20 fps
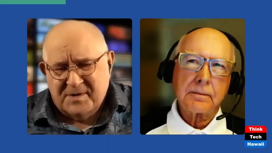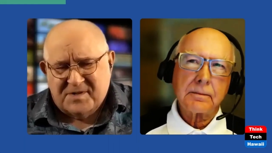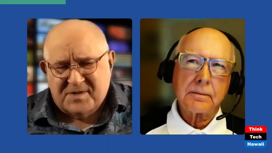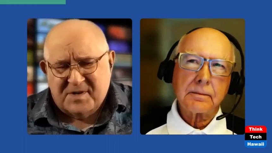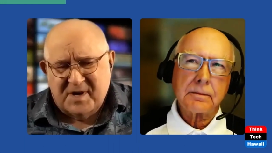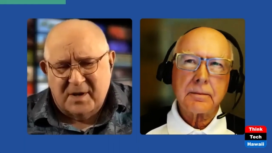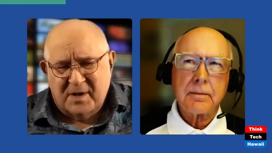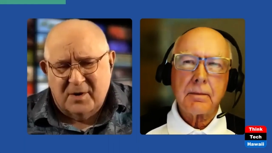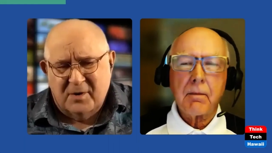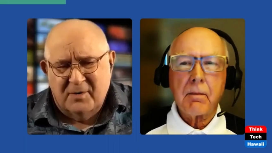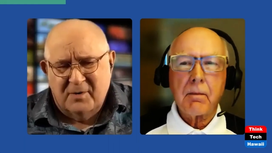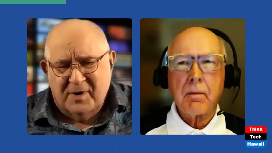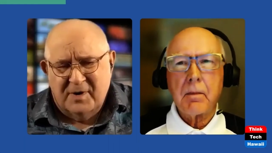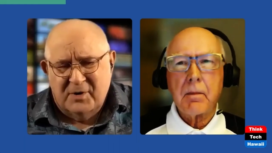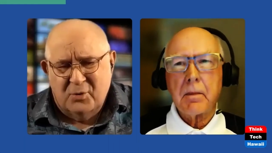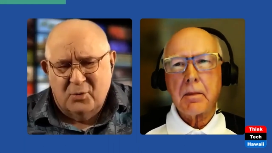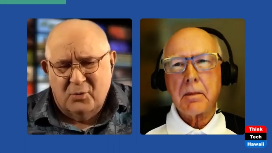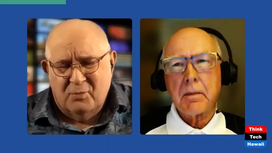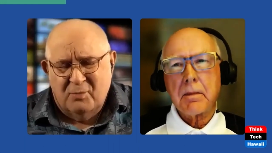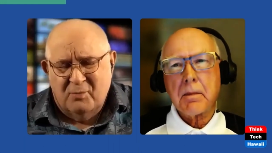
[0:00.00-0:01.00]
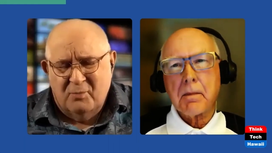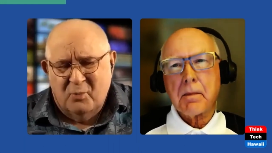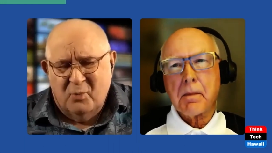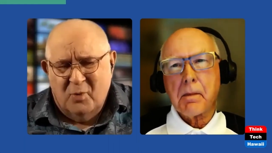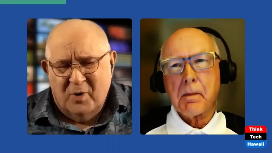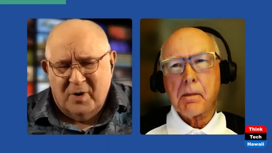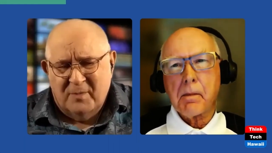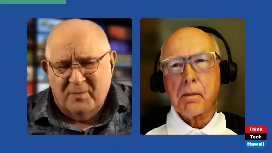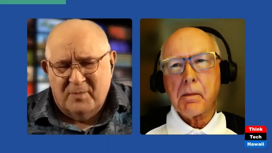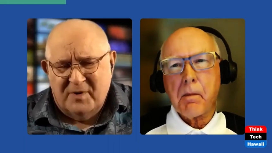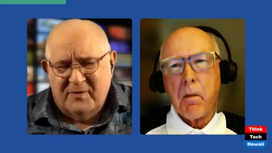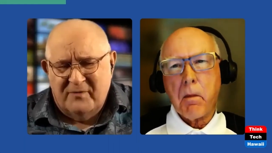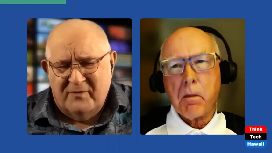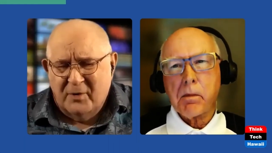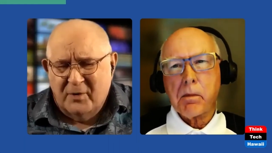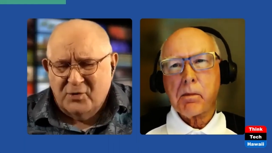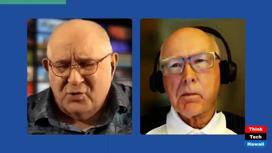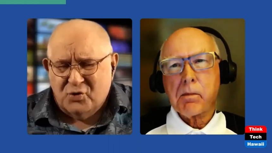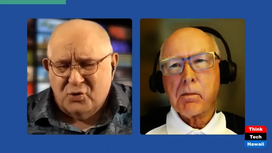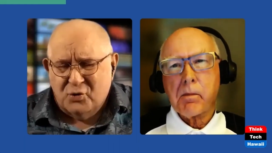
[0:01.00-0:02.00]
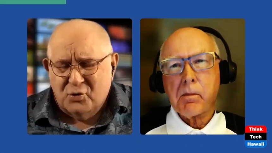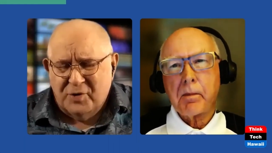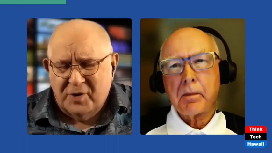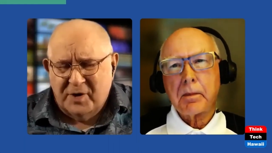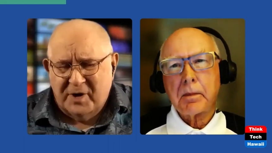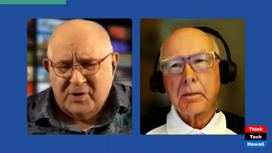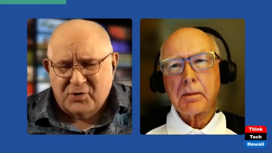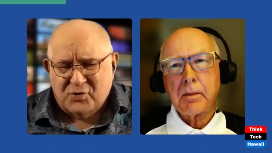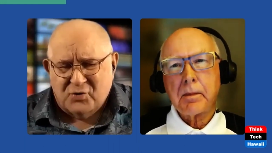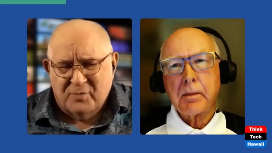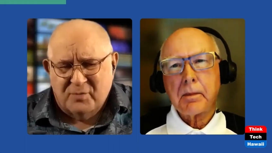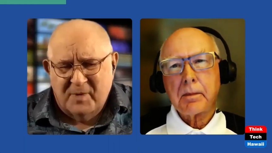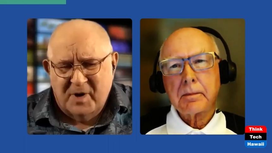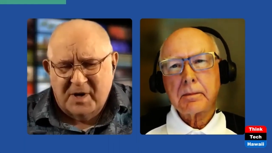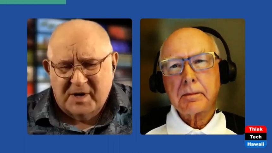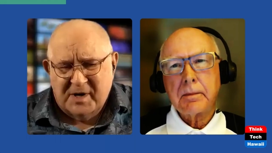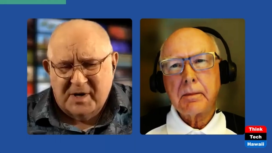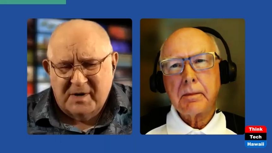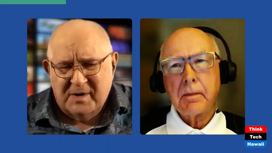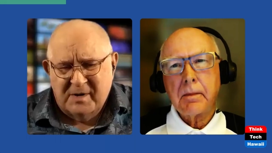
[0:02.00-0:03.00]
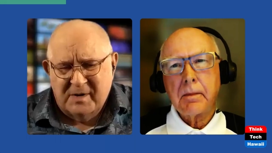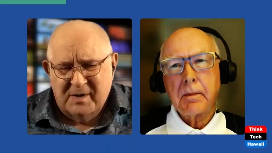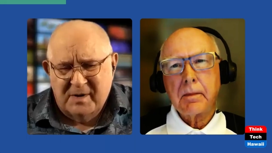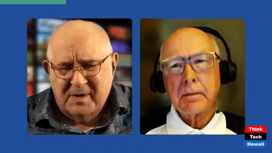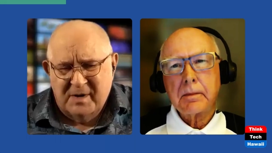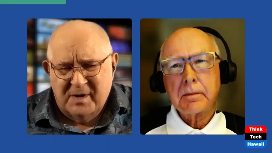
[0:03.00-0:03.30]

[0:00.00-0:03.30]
Speaker 1: seller and you want to be very sure you get your money,